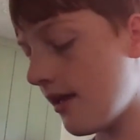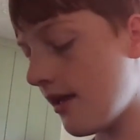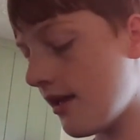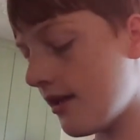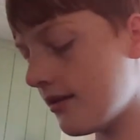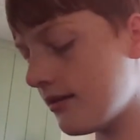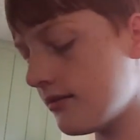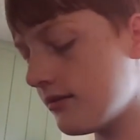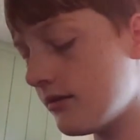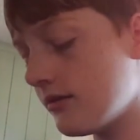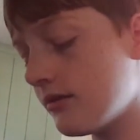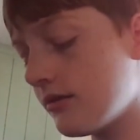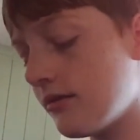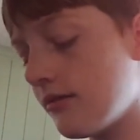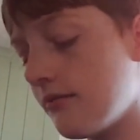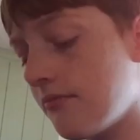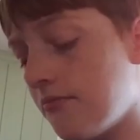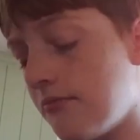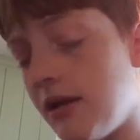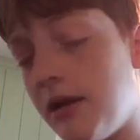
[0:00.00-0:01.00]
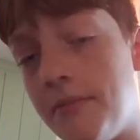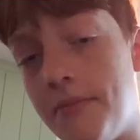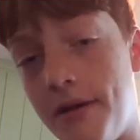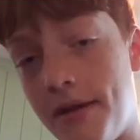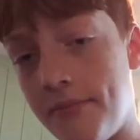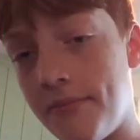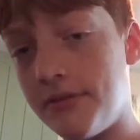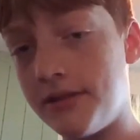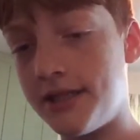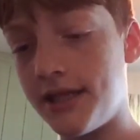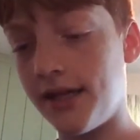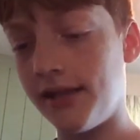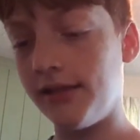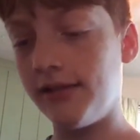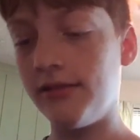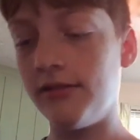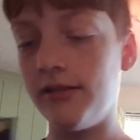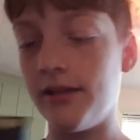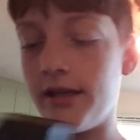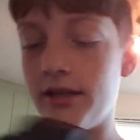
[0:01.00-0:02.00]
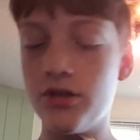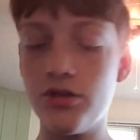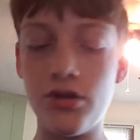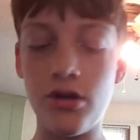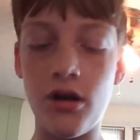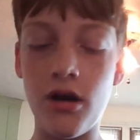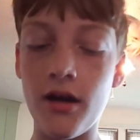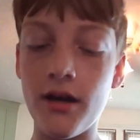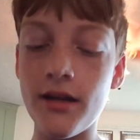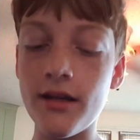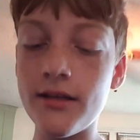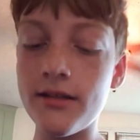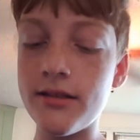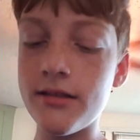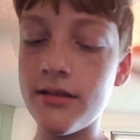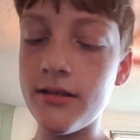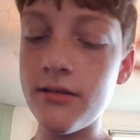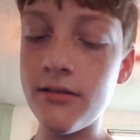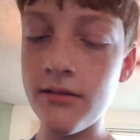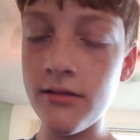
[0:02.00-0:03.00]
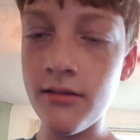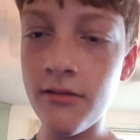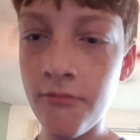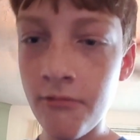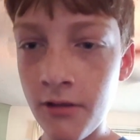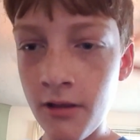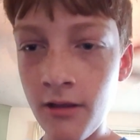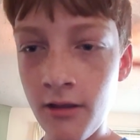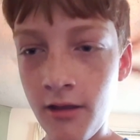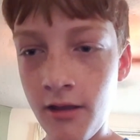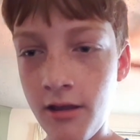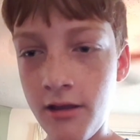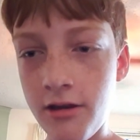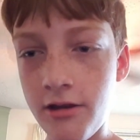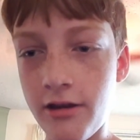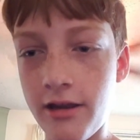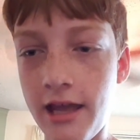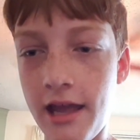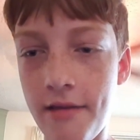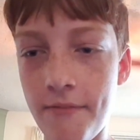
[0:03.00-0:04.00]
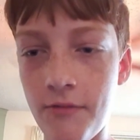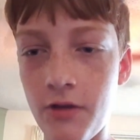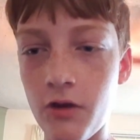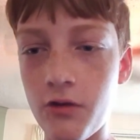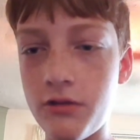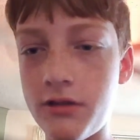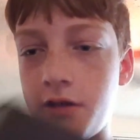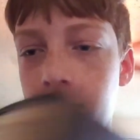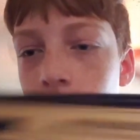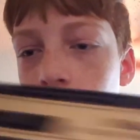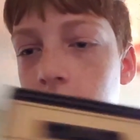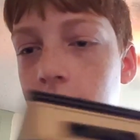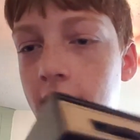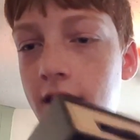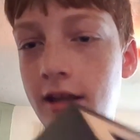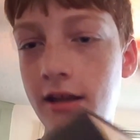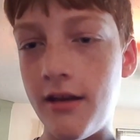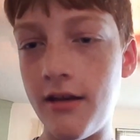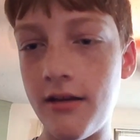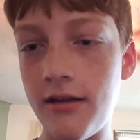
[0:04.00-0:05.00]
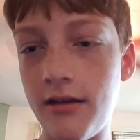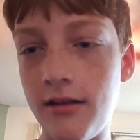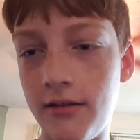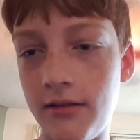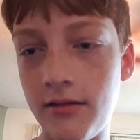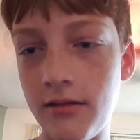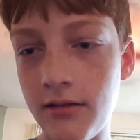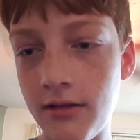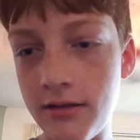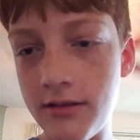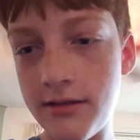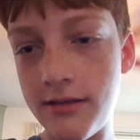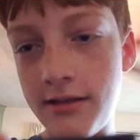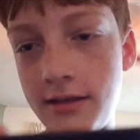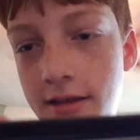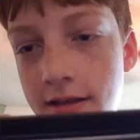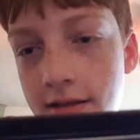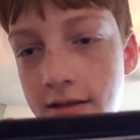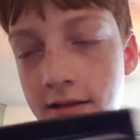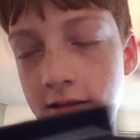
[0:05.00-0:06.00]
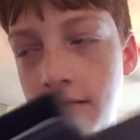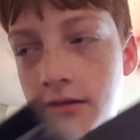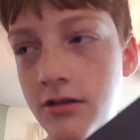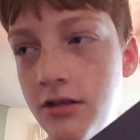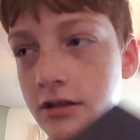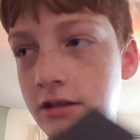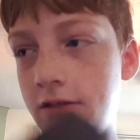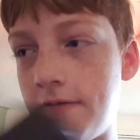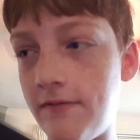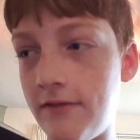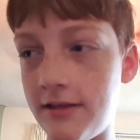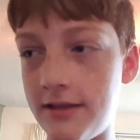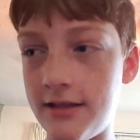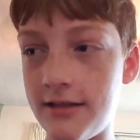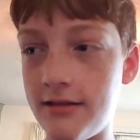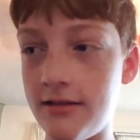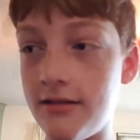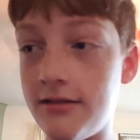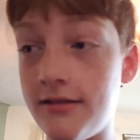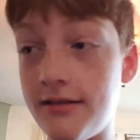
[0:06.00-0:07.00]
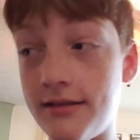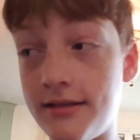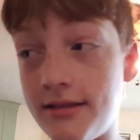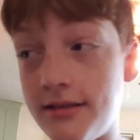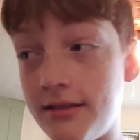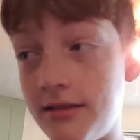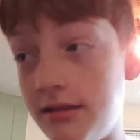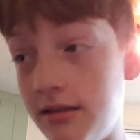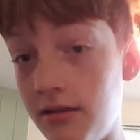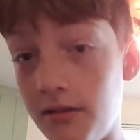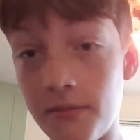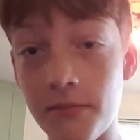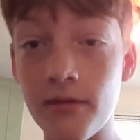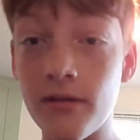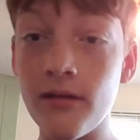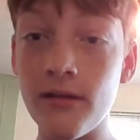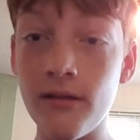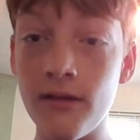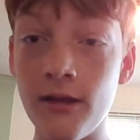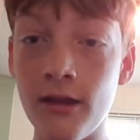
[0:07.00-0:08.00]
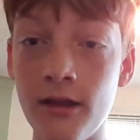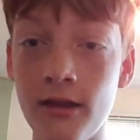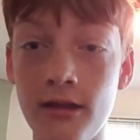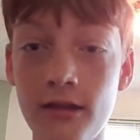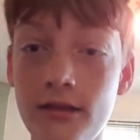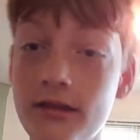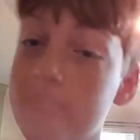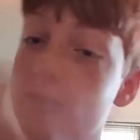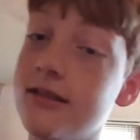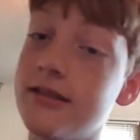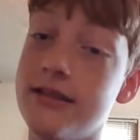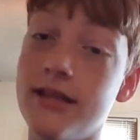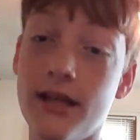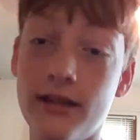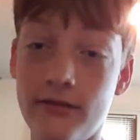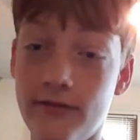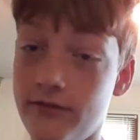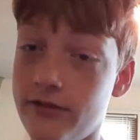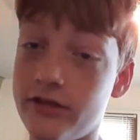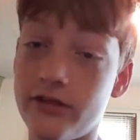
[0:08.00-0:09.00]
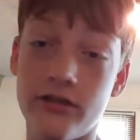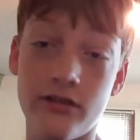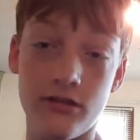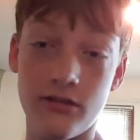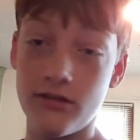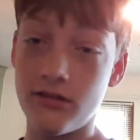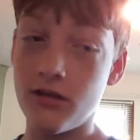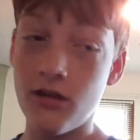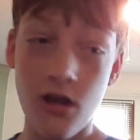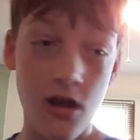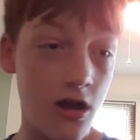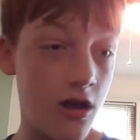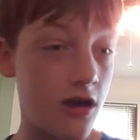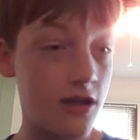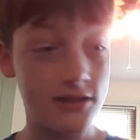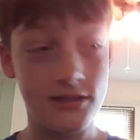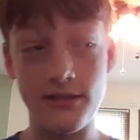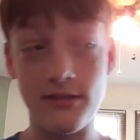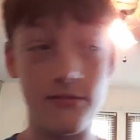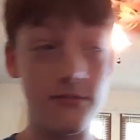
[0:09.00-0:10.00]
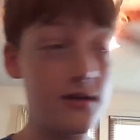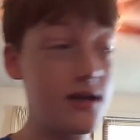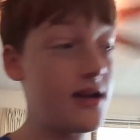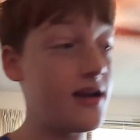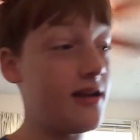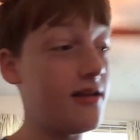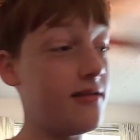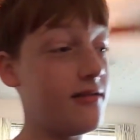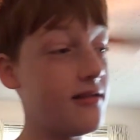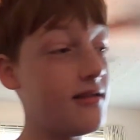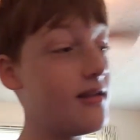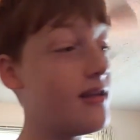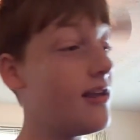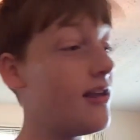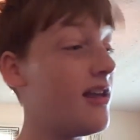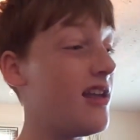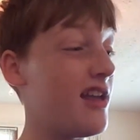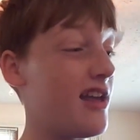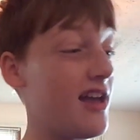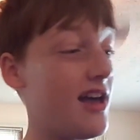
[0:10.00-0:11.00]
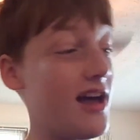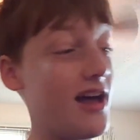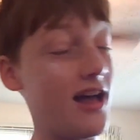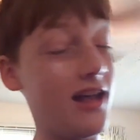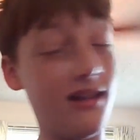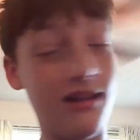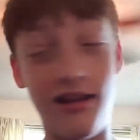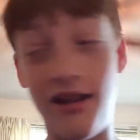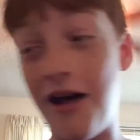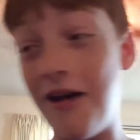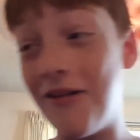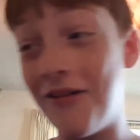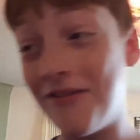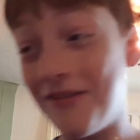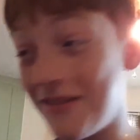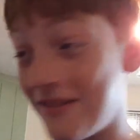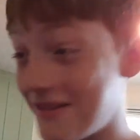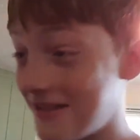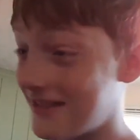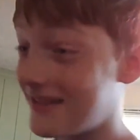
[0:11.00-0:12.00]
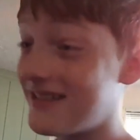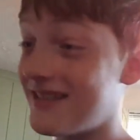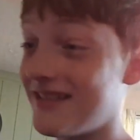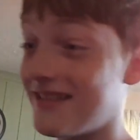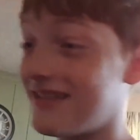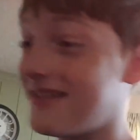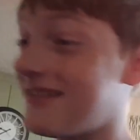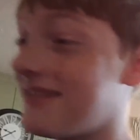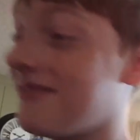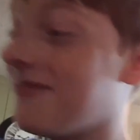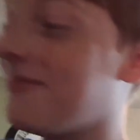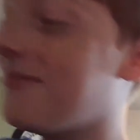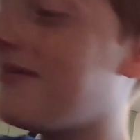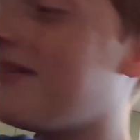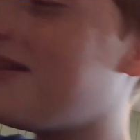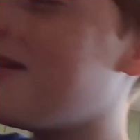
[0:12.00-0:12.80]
And made by Mattel Electronics. Your game goes in one end, and this the end that just fits into the system. This Intellivision, awesome. I love this system.